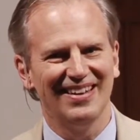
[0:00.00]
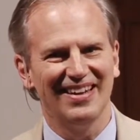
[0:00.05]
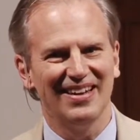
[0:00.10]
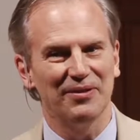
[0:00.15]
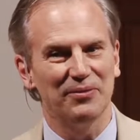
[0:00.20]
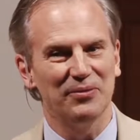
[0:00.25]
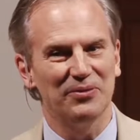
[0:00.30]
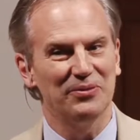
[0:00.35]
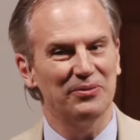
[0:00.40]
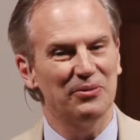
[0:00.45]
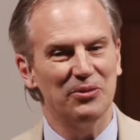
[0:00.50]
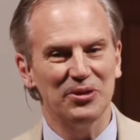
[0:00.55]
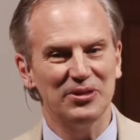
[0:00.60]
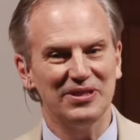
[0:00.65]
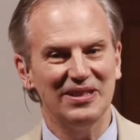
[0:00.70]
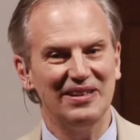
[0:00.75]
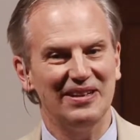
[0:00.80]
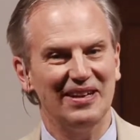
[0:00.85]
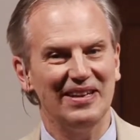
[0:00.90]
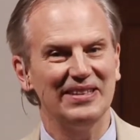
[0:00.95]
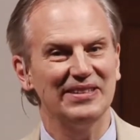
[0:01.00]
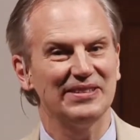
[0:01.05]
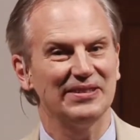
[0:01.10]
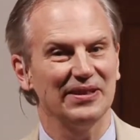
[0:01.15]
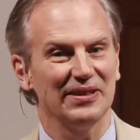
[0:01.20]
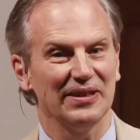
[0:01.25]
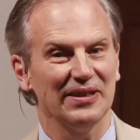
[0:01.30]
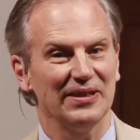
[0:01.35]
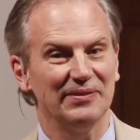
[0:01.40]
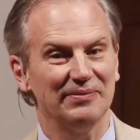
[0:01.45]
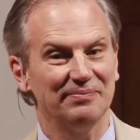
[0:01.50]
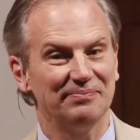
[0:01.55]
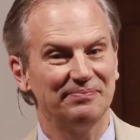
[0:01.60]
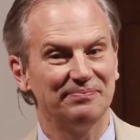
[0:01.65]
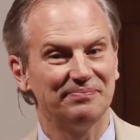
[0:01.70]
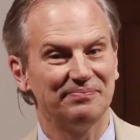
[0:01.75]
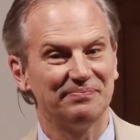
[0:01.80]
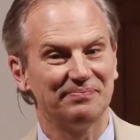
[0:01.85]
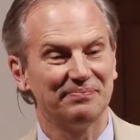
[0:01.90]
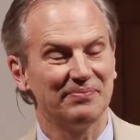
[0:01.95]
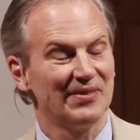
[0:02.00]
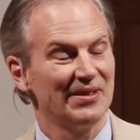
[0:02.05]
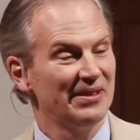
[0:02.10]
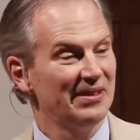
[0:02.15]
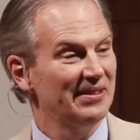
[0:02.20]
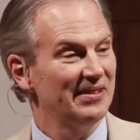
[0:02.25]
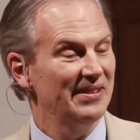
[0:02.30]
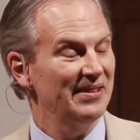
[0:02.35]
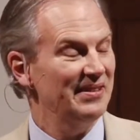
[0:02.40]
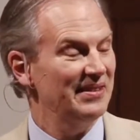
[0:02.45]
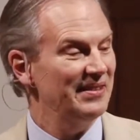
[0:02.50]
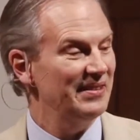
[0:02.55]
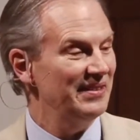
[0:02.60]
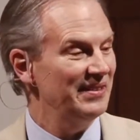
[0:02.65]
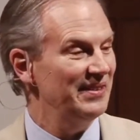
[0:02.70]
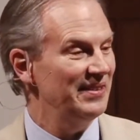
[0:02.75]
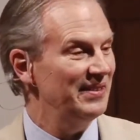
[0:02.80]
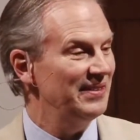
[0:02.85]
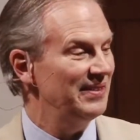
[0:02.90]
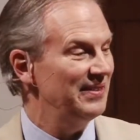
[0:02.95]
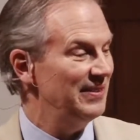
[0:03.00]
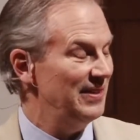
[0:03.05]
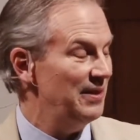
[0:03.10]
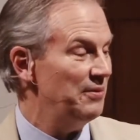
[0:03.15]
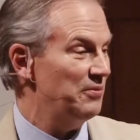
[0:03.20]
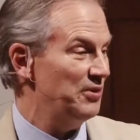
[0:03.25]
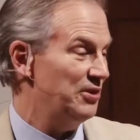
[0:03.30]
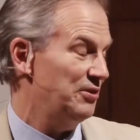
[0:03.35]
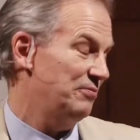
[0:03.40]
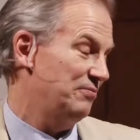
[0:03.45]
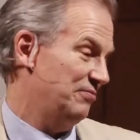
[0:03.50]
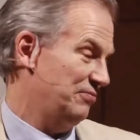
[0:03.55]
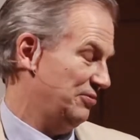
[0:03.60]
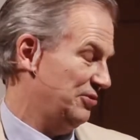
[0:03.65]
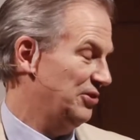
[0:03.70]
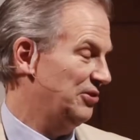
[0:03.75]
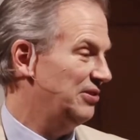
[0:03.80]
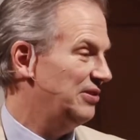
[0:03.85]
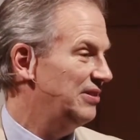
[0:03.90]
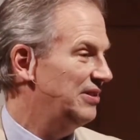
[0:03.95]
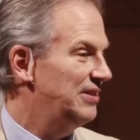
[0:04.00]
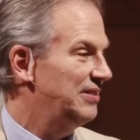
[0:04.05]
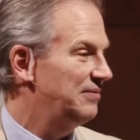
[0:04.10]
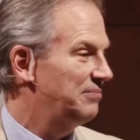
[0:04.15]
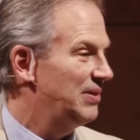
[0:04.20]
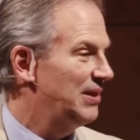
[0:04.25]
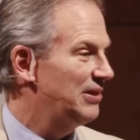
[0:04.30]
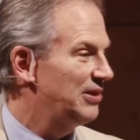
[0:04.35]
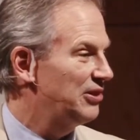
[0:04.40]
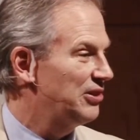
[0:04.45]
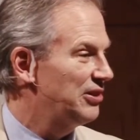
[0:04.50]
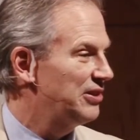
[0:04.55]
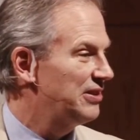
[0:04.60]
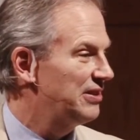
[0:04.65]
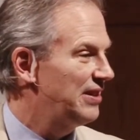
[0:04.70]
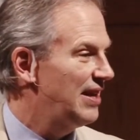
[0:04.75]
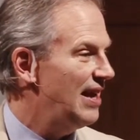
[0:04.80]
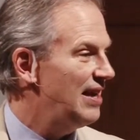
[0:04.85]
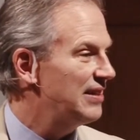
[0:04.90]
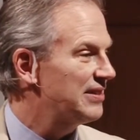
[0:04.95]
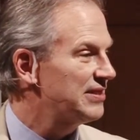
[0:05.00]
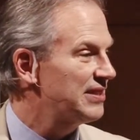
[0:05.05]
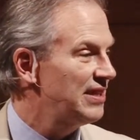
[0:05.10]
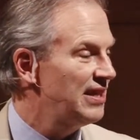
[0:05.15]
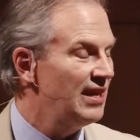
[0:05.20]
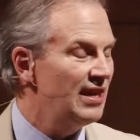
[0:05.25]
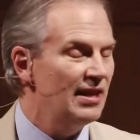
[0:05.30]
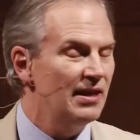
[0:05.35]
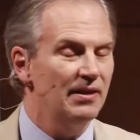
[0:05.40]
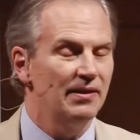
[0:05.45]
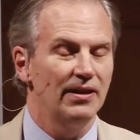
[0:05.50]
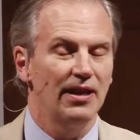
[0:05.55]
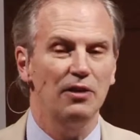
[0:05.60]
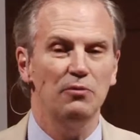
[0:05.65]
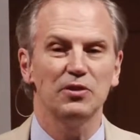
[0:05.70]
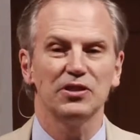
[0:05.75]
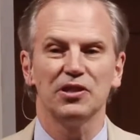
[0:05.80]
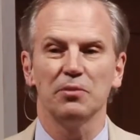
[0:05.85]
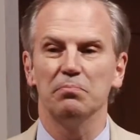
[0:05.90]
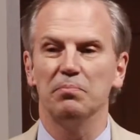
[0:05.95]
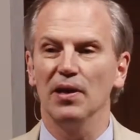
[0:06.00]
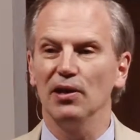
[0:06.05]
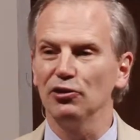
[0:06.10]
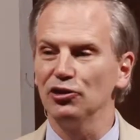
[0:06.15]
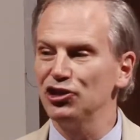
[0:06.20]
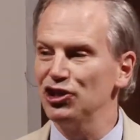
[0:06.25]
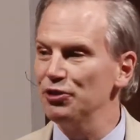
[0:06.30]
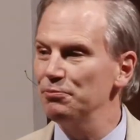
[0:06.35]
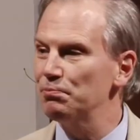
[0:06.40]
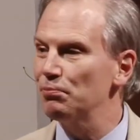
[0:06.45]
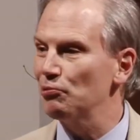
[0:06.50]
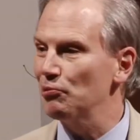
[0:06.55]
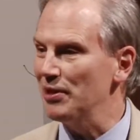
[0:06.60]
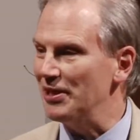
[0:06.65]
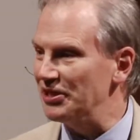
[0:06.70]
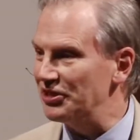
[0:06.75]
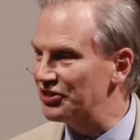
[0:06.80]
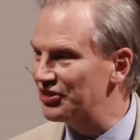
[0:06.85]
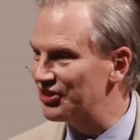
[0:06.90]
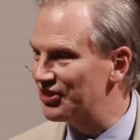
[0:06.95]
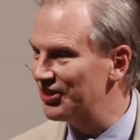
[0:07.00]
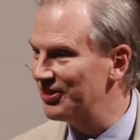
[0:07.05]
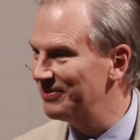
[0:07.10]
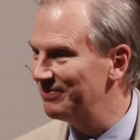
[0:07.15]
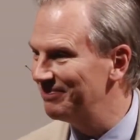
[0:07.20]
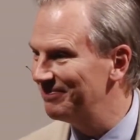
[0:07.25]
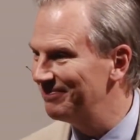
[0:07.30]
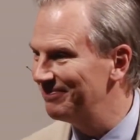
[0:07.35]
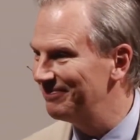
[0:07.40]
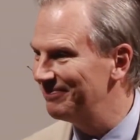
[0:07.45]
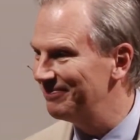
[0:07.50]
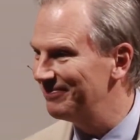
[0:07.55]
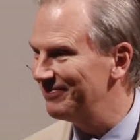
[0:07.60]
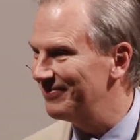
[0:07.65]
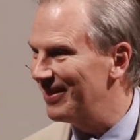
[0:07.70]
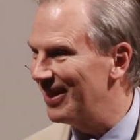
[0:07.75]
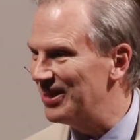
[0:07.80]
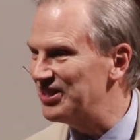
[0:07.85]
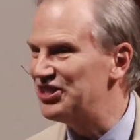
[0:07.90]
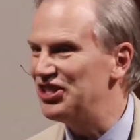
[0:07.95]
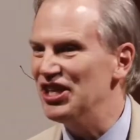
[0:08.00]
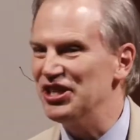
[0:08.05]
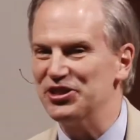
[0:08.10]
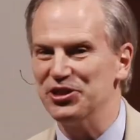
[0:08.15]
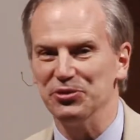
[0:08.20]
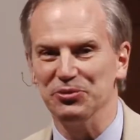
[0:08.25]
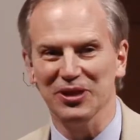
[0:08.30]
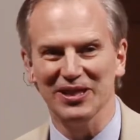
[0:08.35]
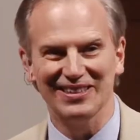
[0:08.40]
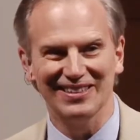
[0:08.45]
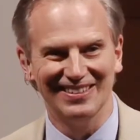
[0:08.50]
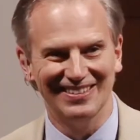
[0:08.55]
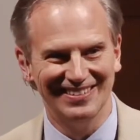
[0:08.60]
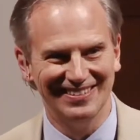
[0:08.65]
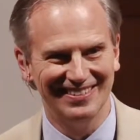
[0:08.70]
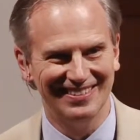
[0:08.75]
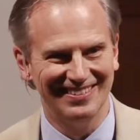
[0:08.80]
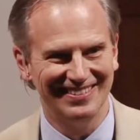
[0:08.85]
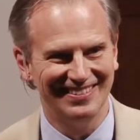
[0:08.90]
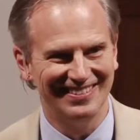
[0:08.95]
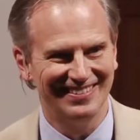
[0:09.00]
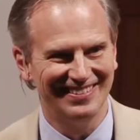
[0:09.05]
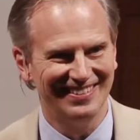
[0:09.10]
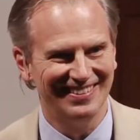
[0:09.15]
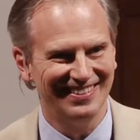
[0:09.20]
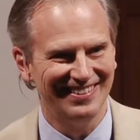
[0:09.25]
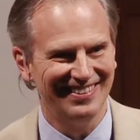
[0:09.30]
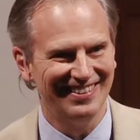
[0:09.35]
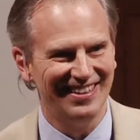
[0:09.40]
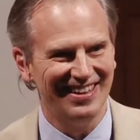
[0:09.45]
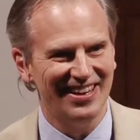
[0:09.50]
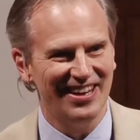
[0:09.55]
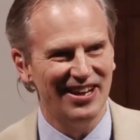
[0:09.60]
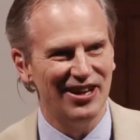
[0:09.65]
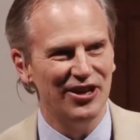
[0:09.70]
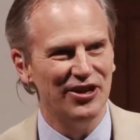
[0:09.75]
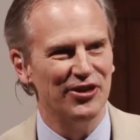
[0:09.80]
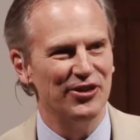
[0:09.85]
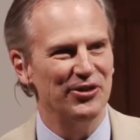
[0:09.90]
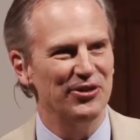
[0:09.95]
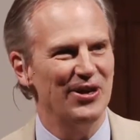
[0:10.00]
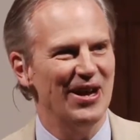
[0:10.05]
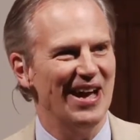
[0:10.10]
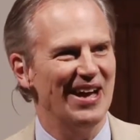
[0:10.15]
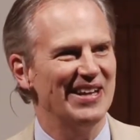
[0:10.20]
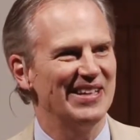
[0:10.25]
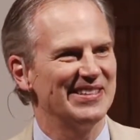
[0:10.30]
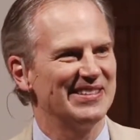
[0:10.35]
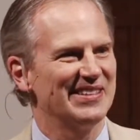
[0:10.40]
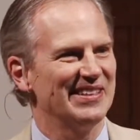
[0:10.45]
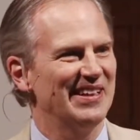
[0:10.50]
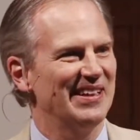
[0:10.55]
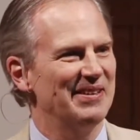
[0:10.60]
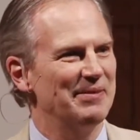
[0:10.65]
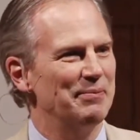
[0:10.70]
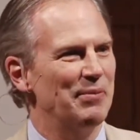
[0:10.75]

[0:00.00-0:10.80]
It wasn't Einstein. It, it, he would have certainly been a good guess. It was a Belgian priest, a Jesuit who has uh,